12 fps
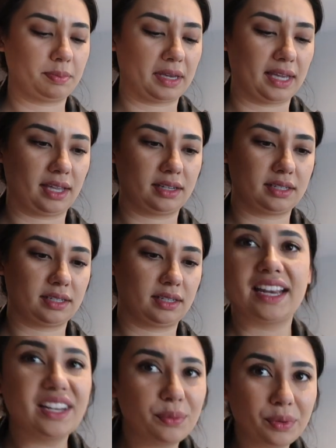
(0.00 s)
but
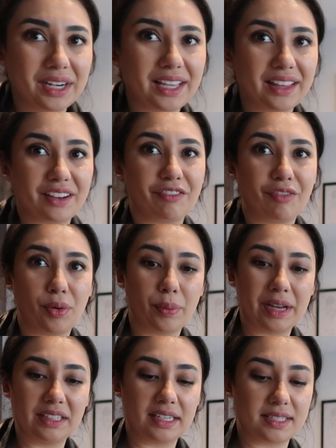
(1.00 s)
I didn't want to get, like, full
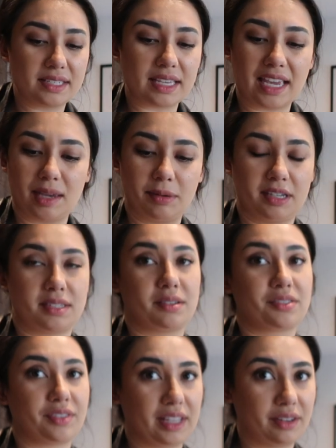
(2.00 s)
wine glasses, A, because I
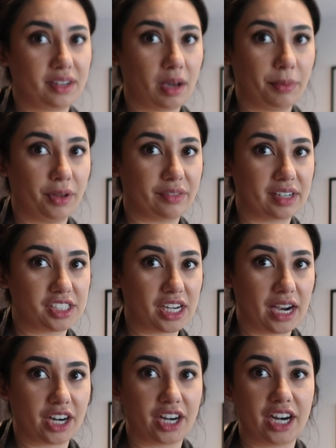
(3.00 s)
was afraid they'd topple over and
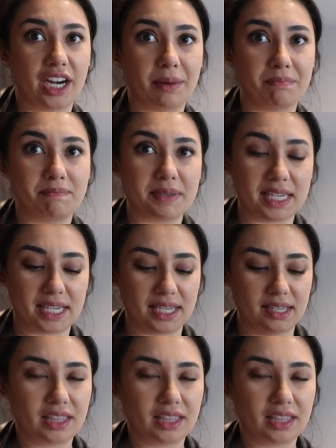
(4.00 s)
shatter, and B,